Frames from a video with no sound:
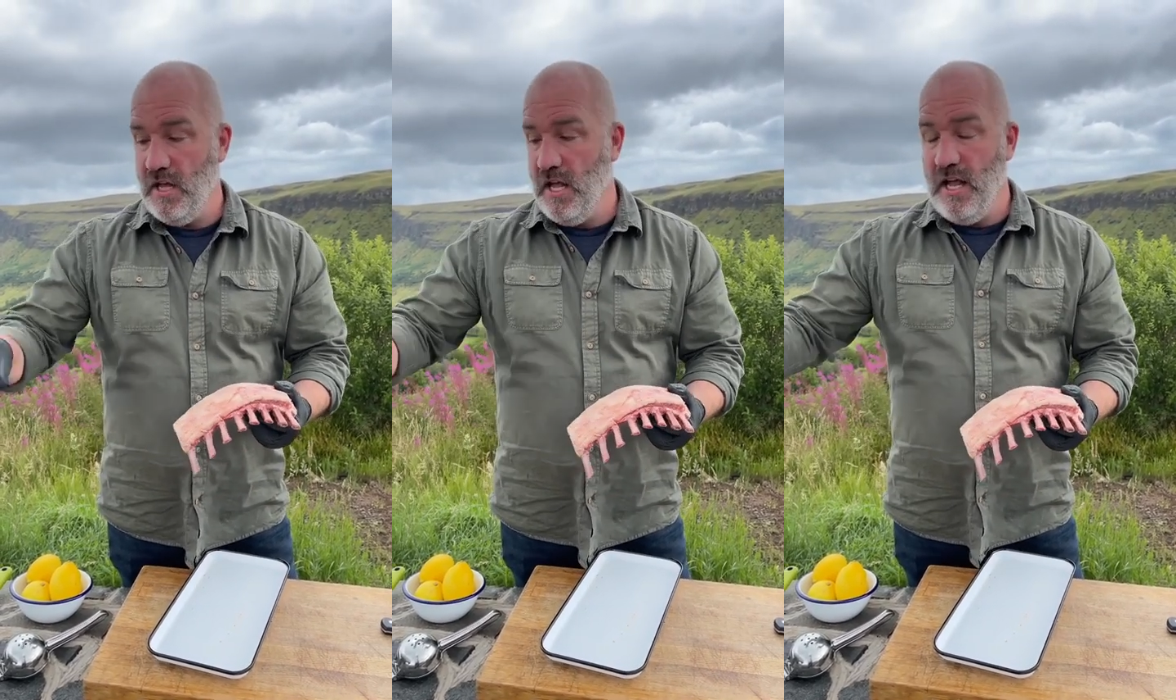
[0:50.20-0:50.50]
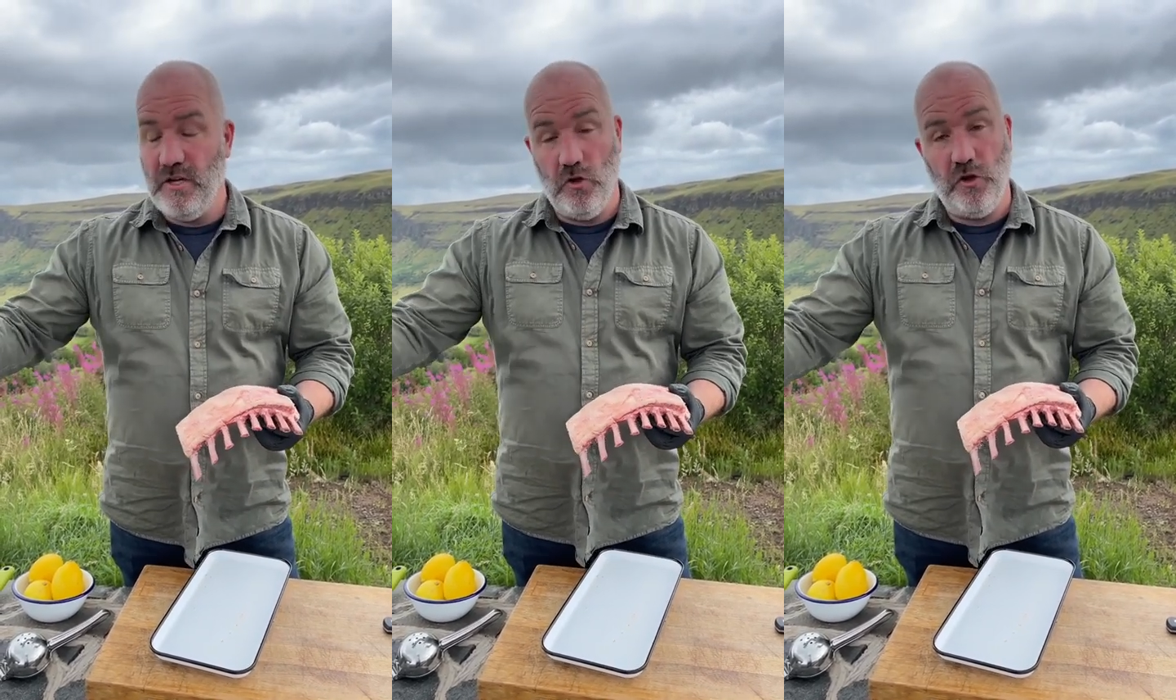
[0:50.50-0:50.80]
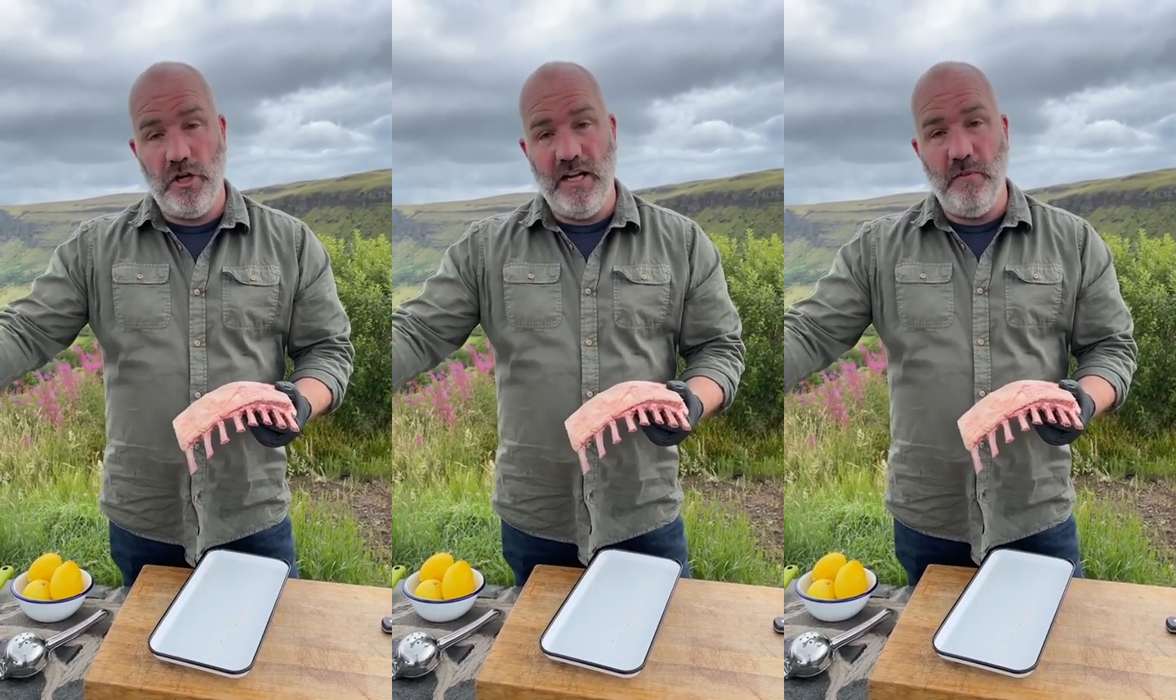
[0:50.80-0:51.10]
It's going to cook a
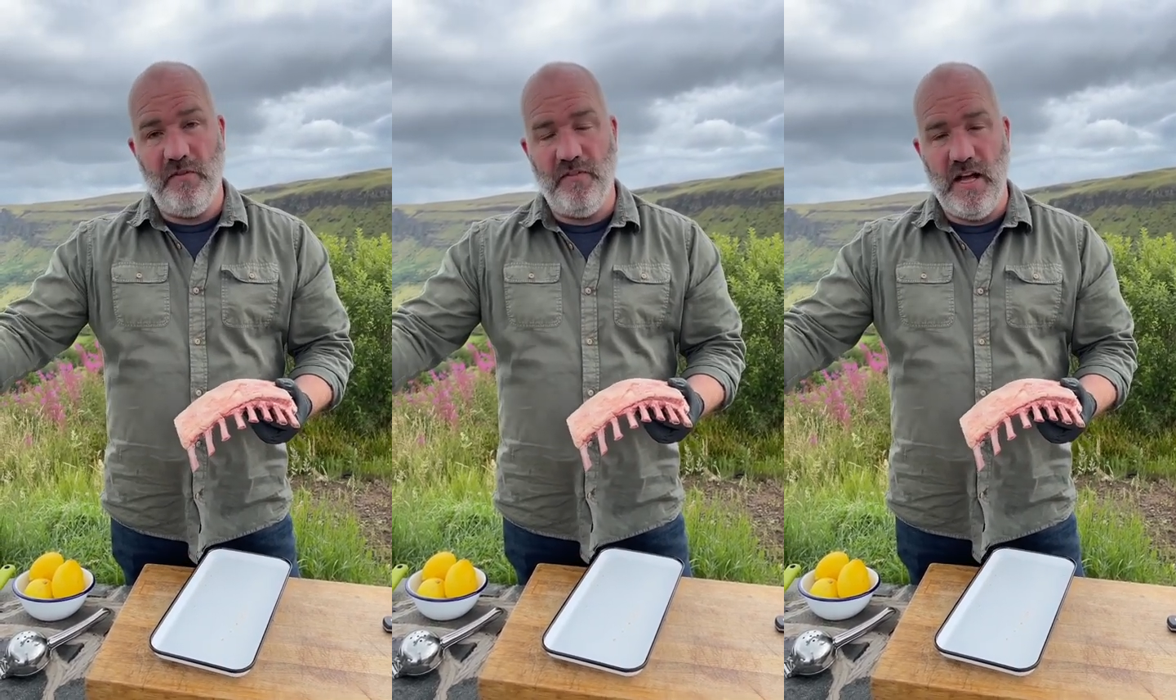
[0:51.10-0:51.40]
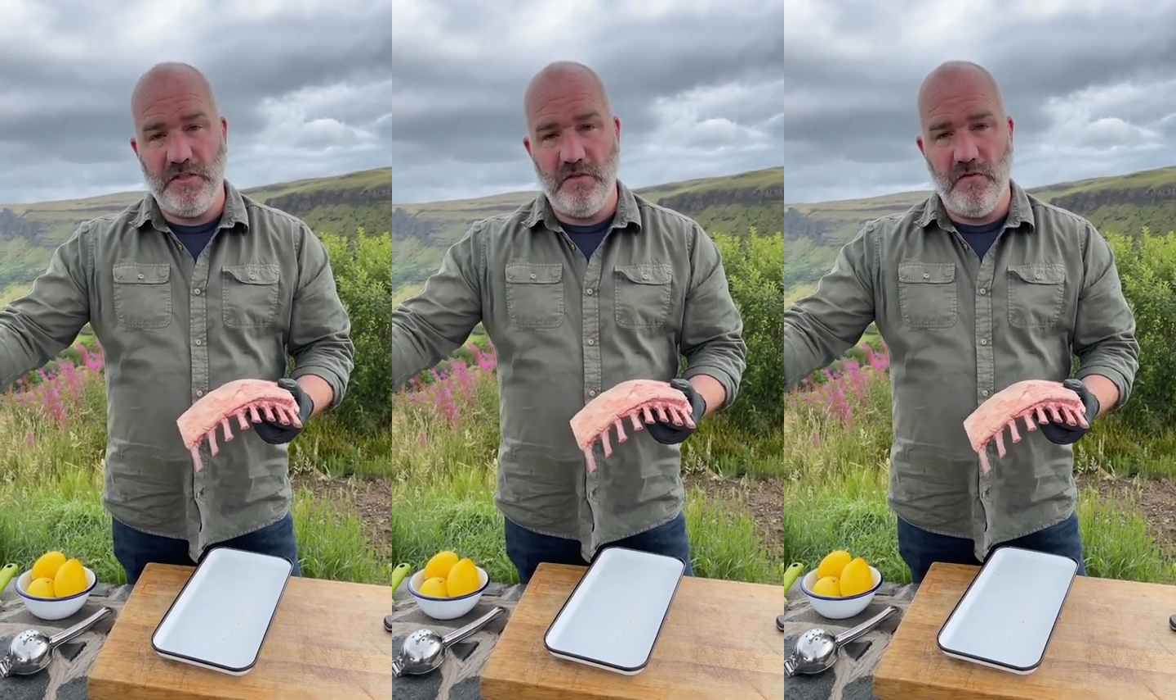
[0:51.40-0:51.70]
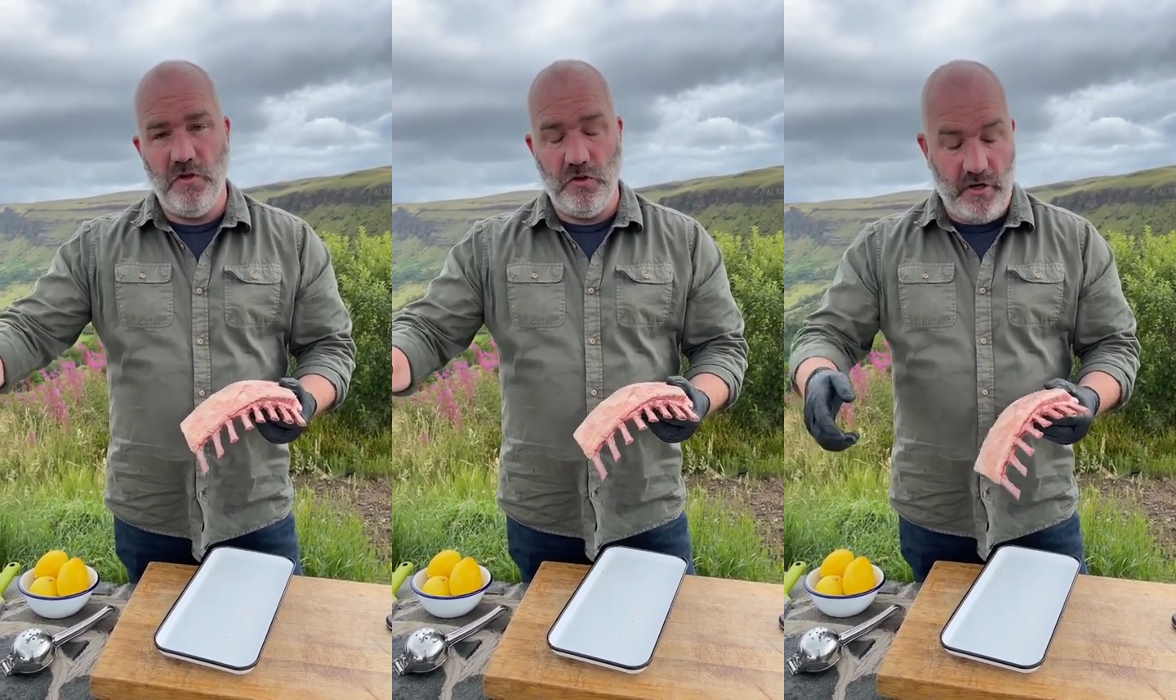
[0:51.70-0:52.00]
little bit faster for
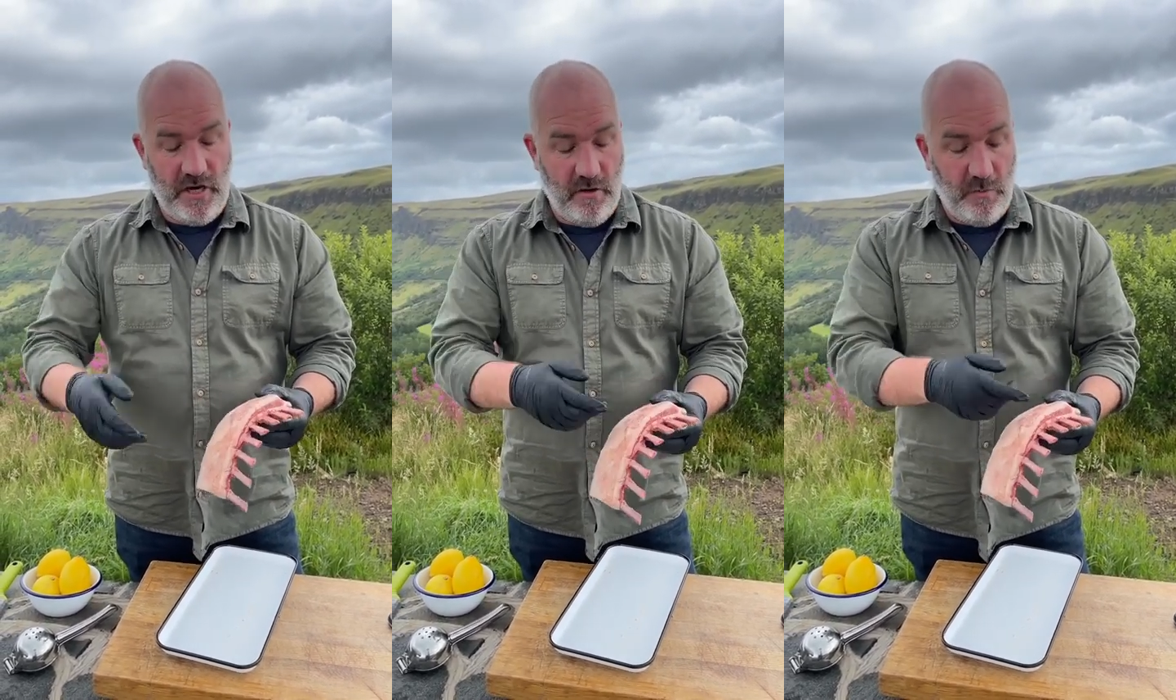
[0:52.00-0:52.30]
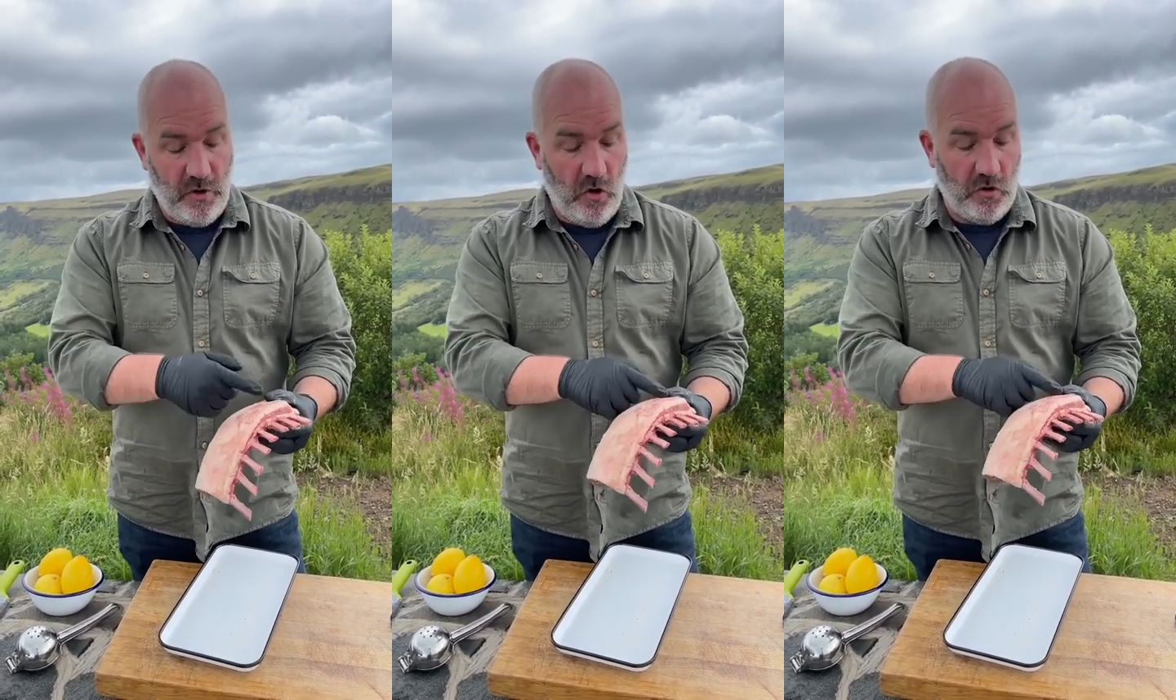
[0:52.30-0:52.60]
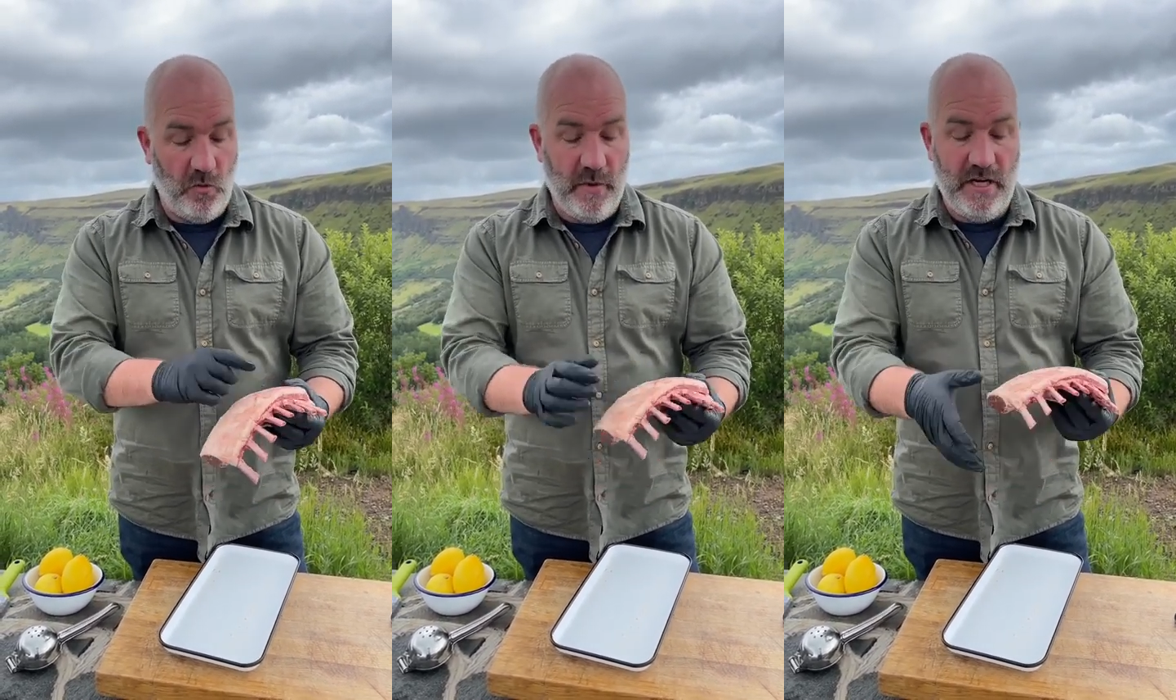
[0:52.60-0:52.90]
us on here, but also
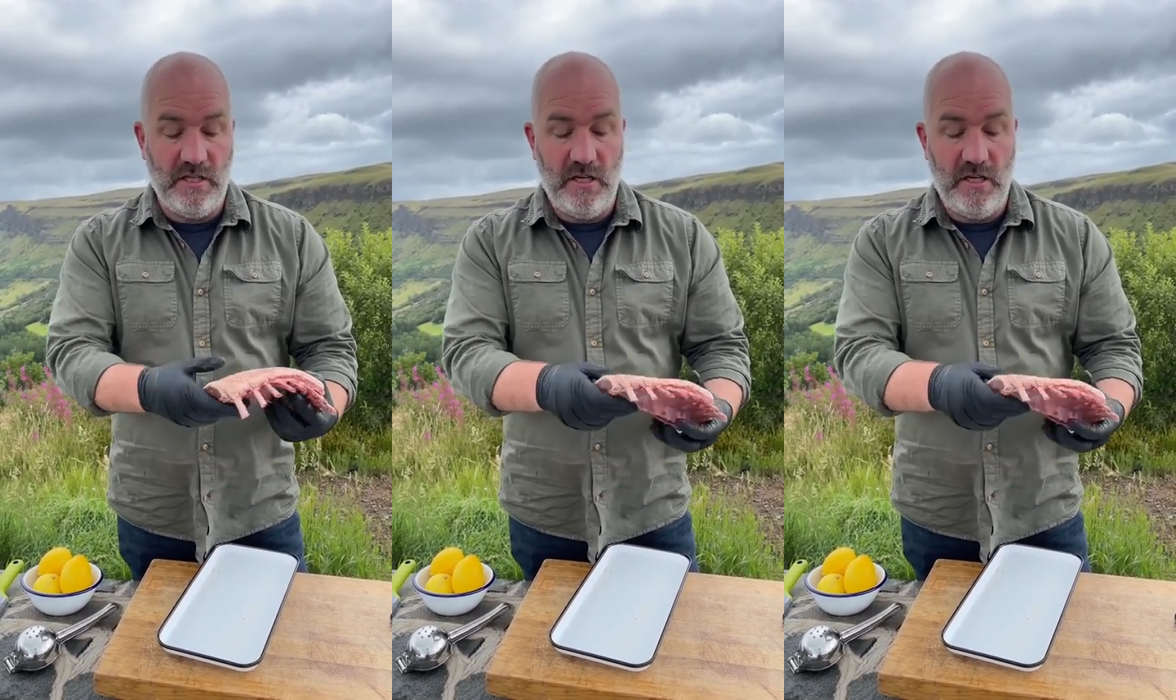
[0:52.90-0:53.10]
means